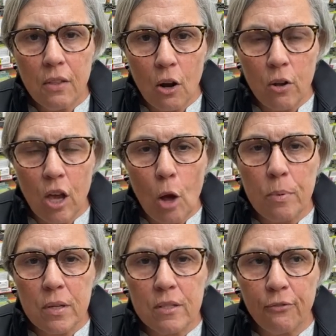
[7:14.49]
that only
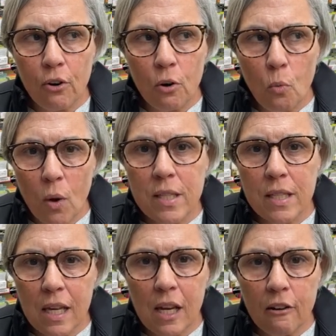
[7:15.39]
opens for once
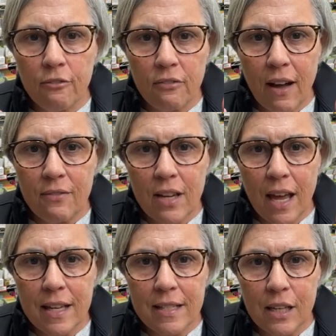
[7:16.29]
a year for five
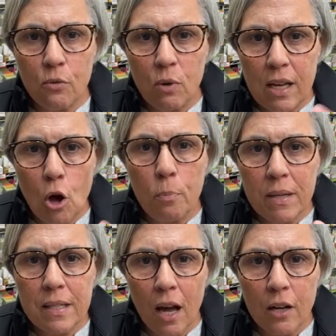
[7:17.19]
days and it
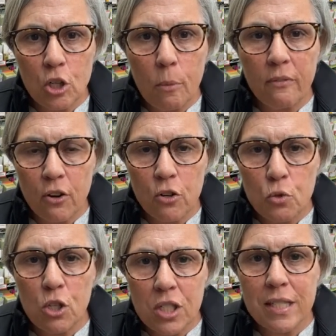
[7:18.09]
opens October
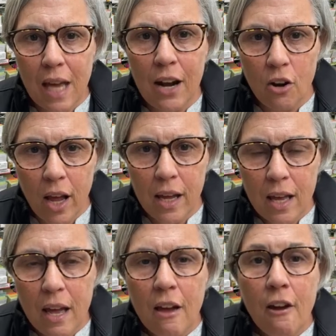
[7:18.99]
1st, which is Saturday,
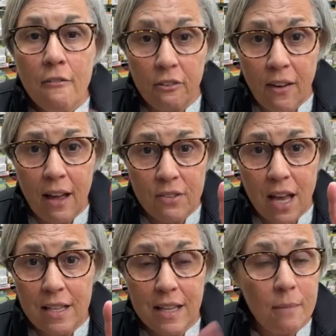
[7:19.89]
for five
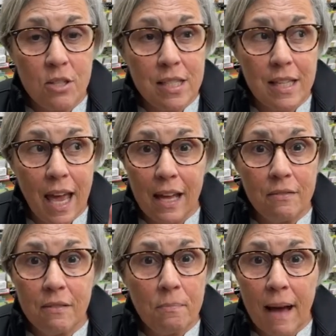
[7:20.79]
days? I'm just
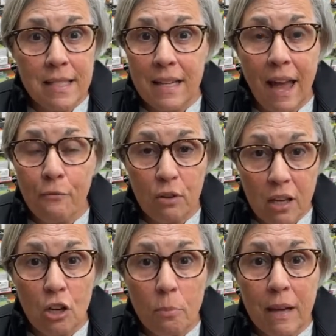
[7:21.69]
saying, my staff
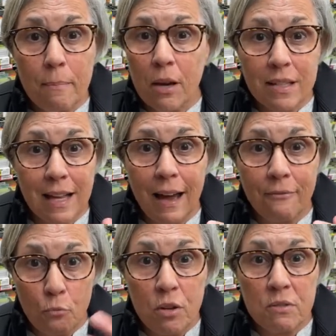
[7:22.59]
would kill me because
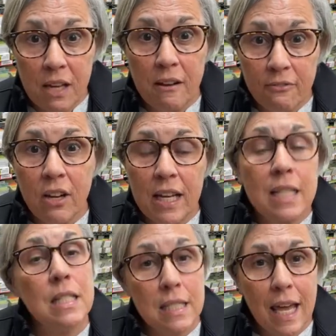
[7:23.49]
I was going to
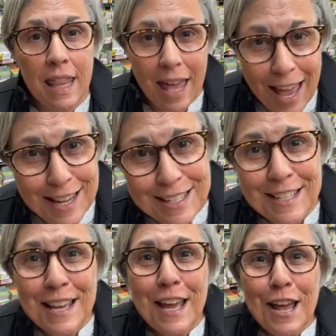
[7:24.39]
forget to say
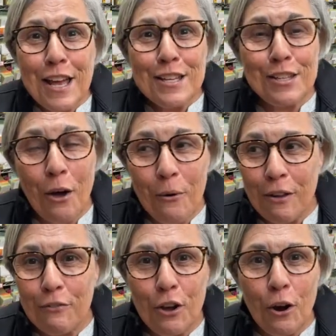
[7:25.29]
that. So
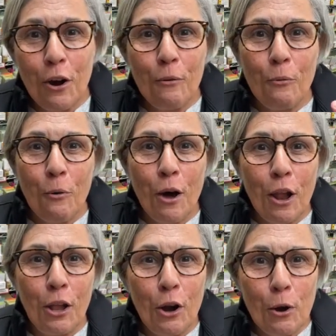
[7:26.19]
if you want
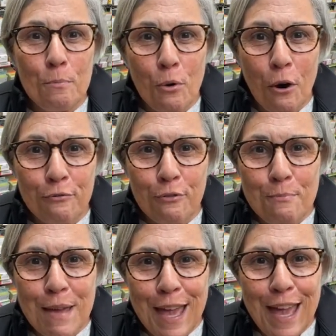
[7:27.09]
to learn more
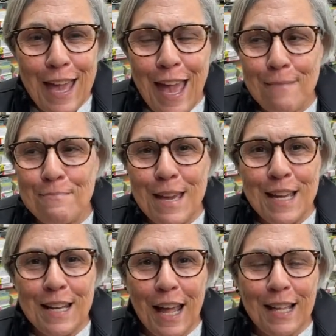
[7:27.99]
from me and be
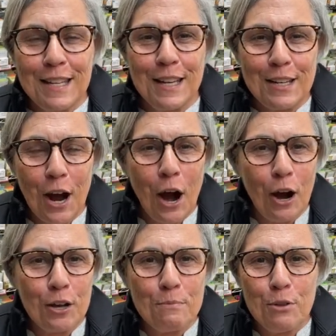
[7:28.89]
connected into
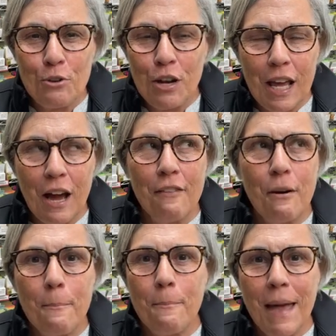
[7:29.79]
our community of
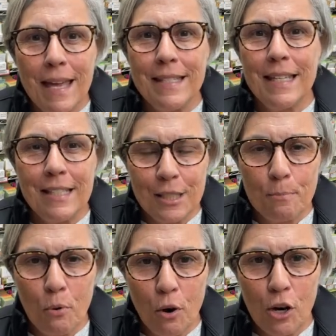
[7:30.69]
amazing
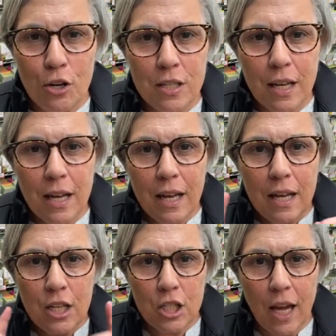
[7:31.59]
supporters,
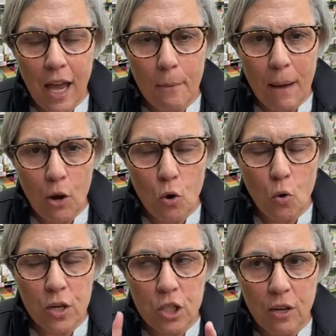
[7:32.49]
check out my
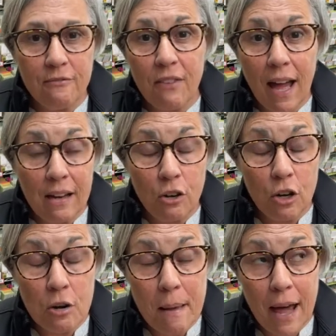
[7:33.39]
course. You can find,
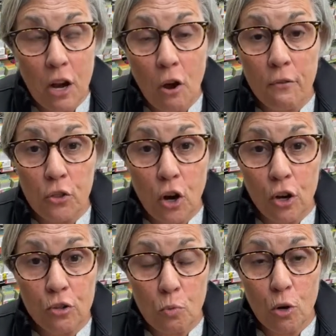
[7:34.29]
learn about it over at
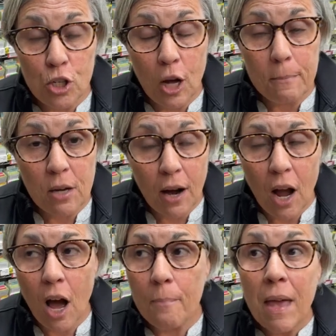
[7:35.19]

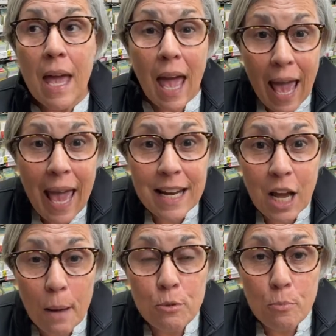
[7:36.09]
thegardenersworkshop.com.
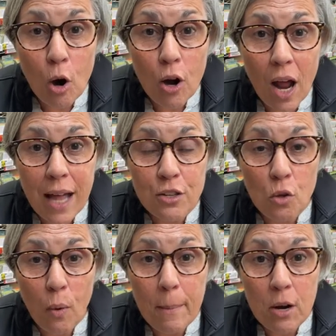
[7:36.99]
And come tomorrow night to
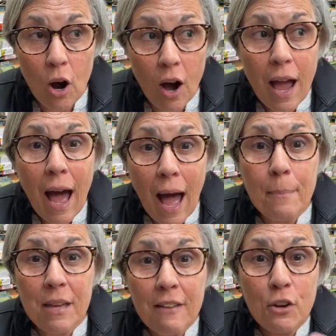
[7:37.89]
the webinar.
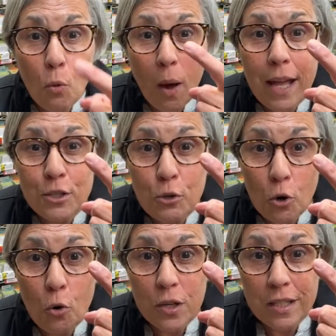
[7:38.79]
I'm giving away two
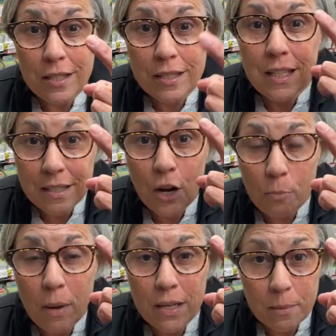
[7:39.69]
courses,
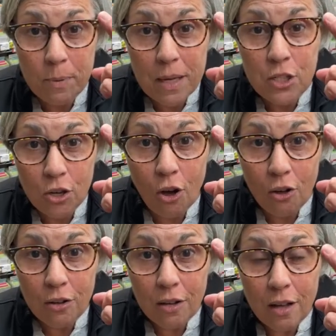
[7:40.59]
600 bucks a piece,
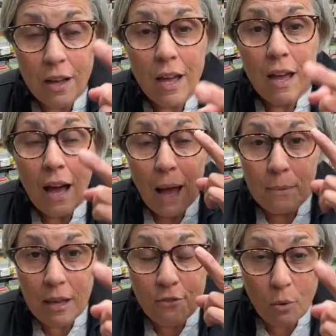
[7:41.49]
y'all.
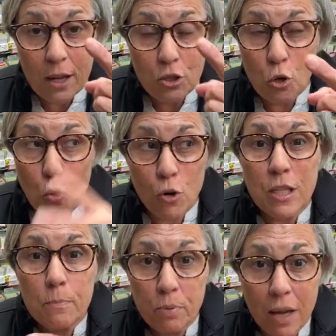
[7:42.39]
I'm giving away two
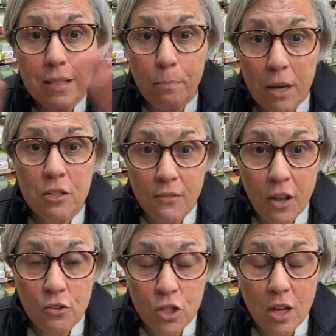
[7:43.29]
courses plus a bunch of
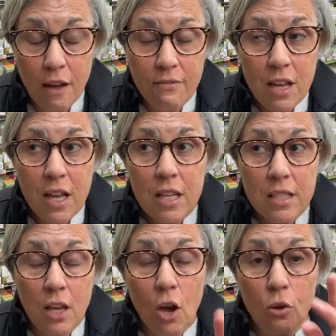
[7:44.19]
other stuff.
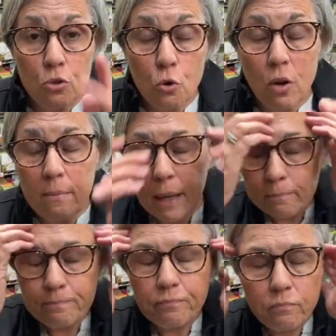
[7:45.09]
So join me.